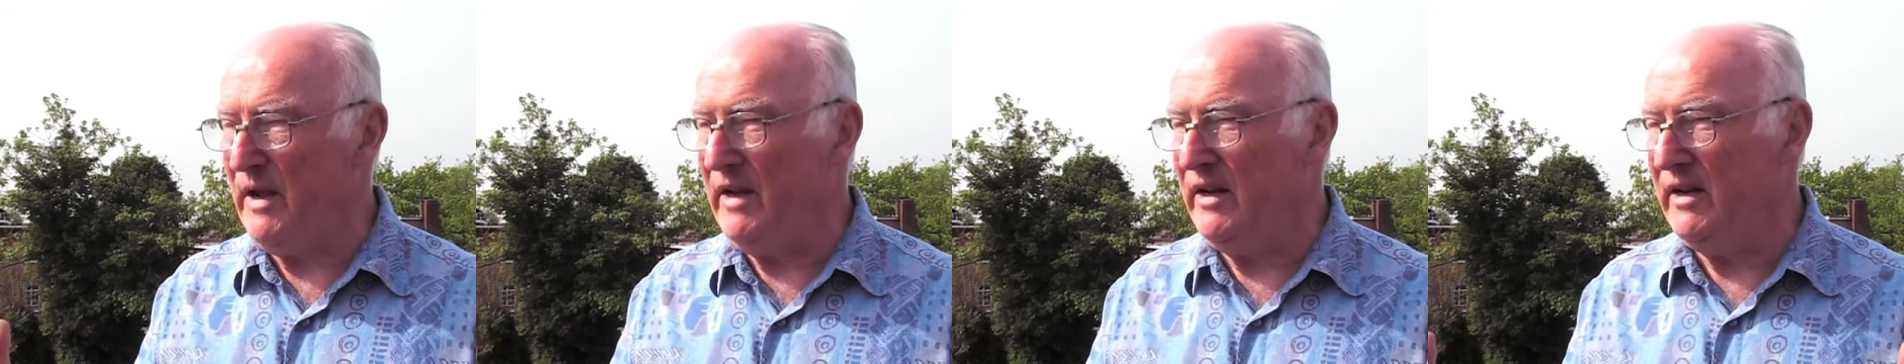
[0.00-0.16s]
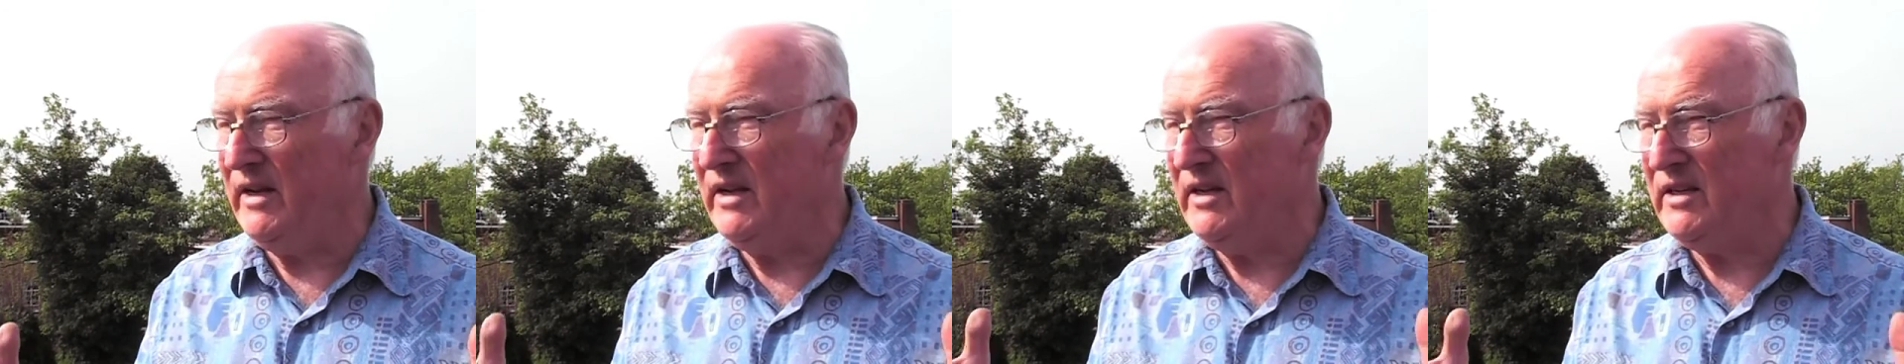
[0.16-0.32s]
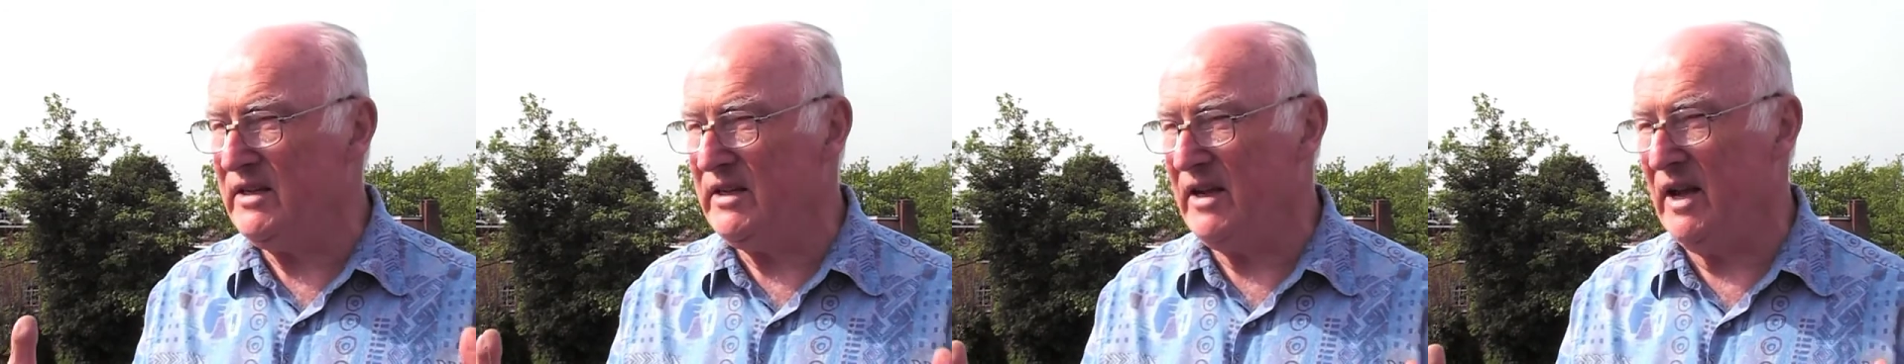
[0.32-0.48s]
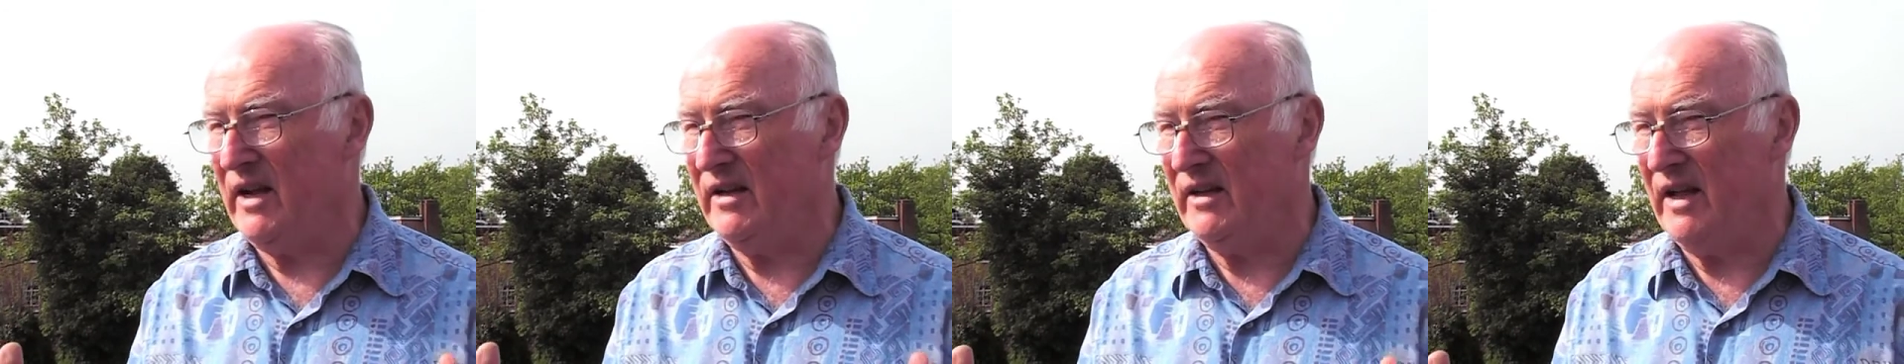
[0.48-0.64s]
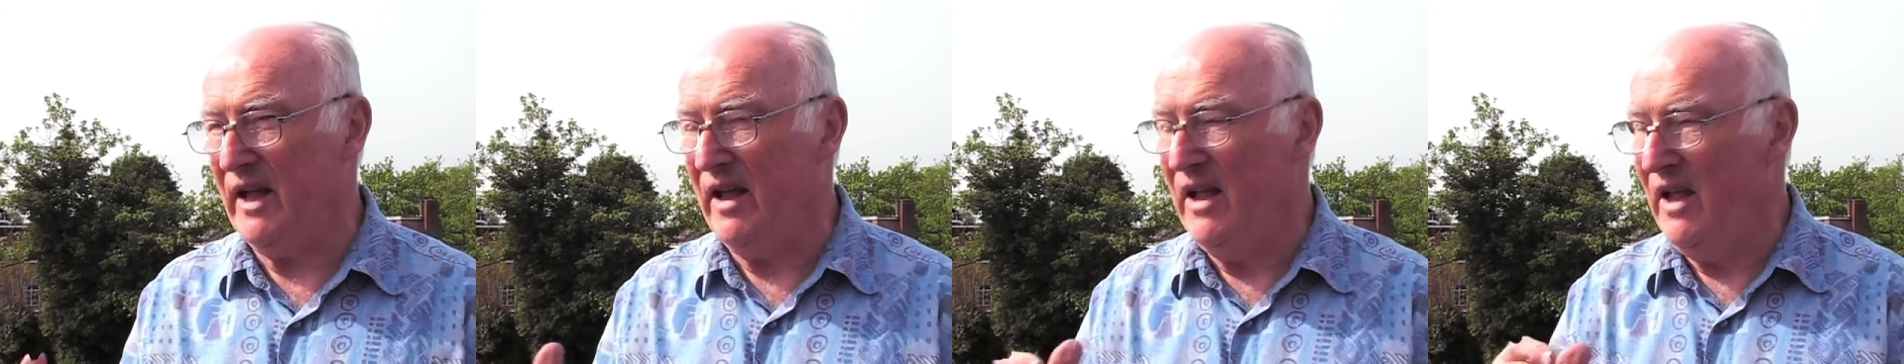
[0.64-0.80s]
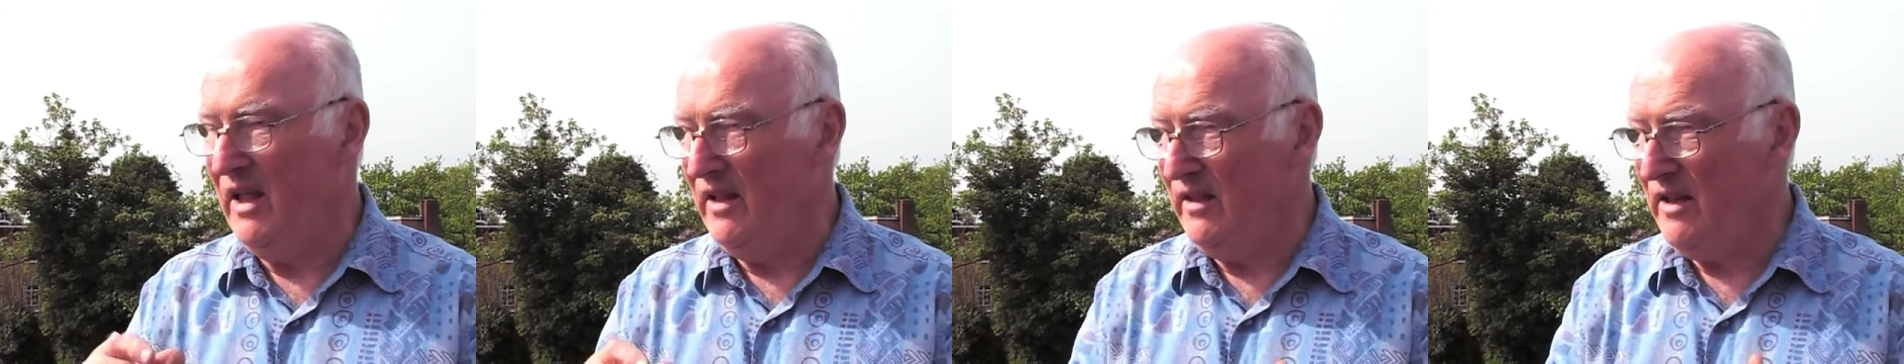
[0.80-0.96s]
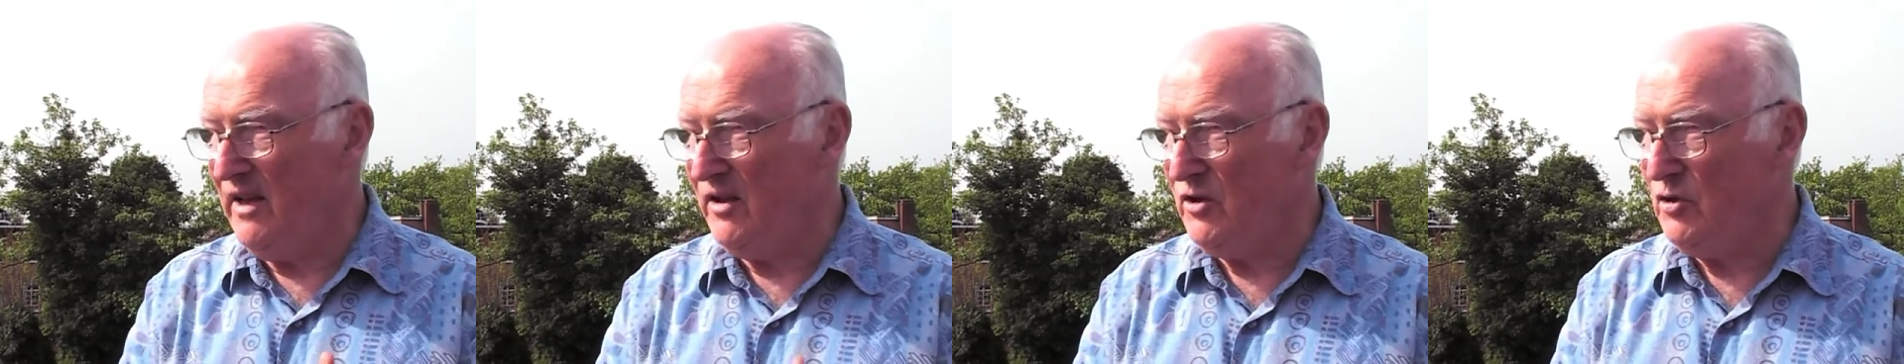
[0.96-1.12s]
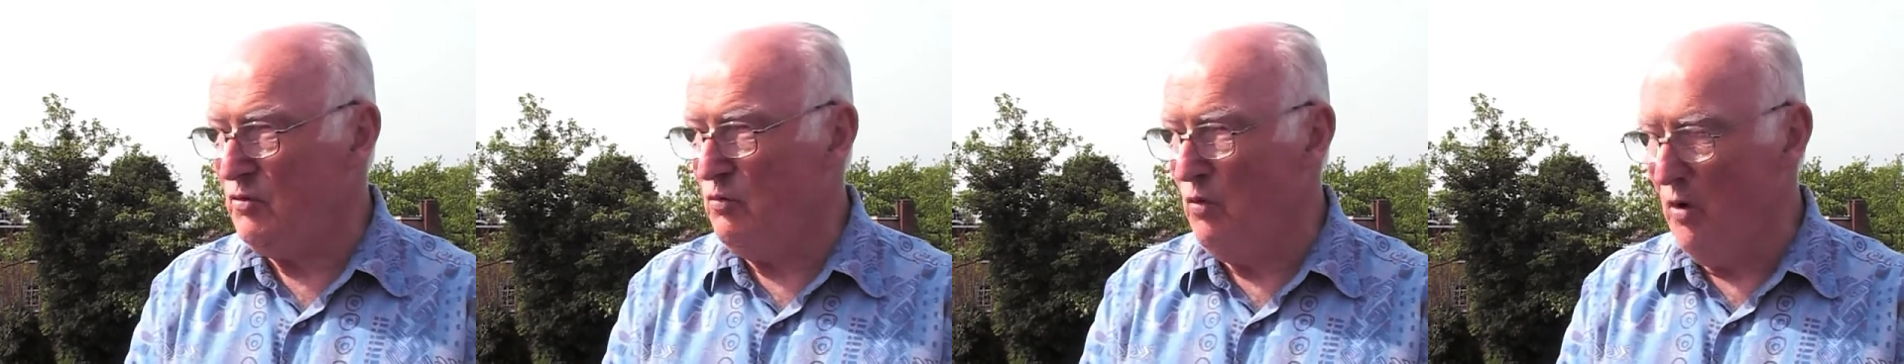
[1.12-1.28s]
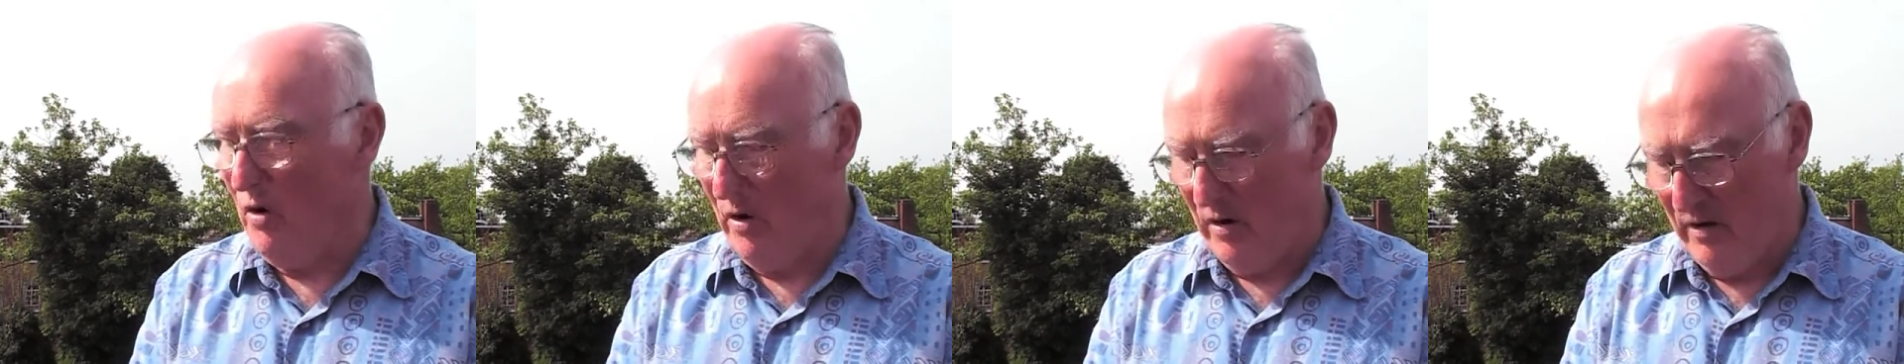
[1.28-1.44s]
banking sector.
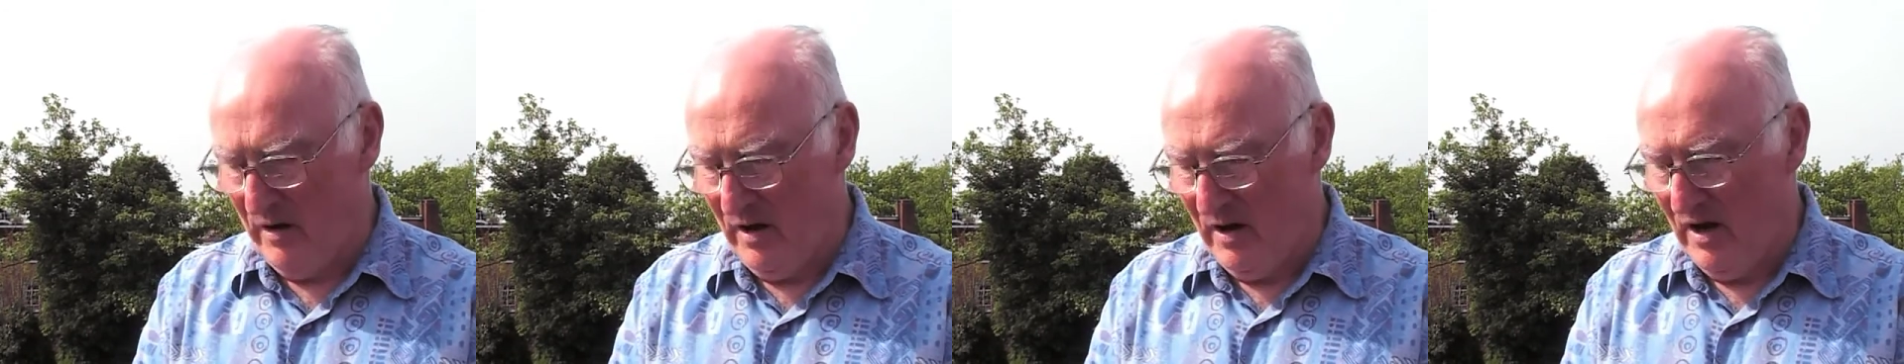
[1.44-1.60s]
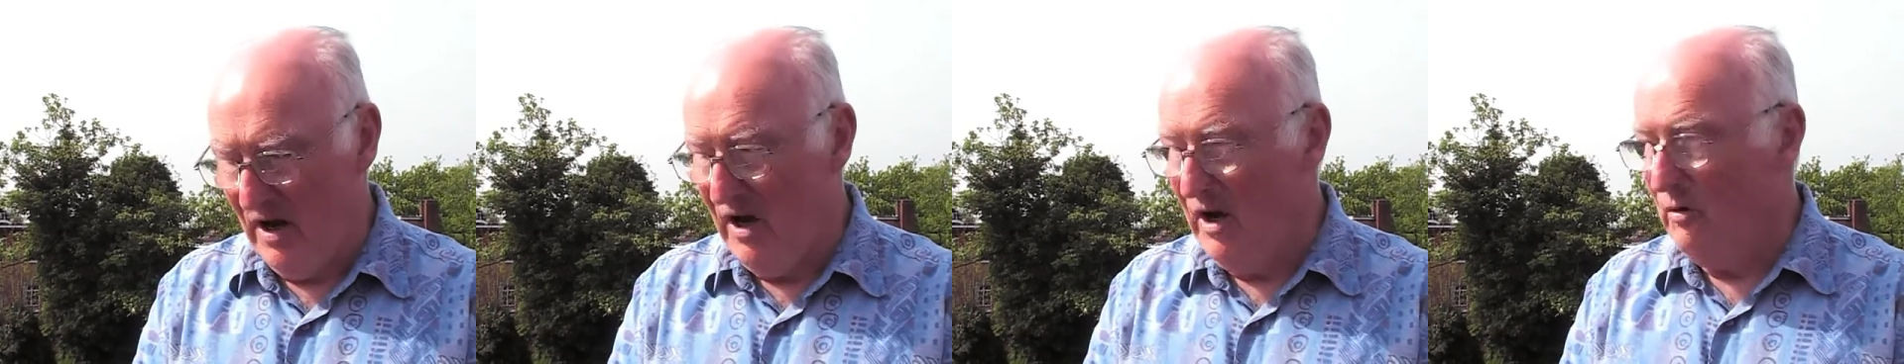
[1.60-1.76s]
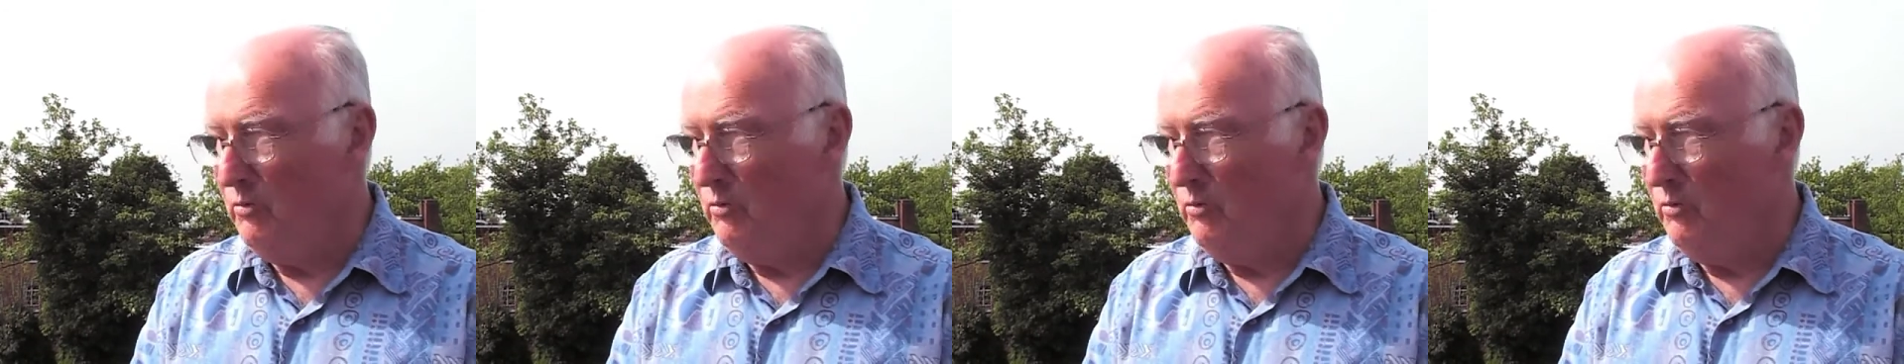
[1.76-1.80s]
That's one.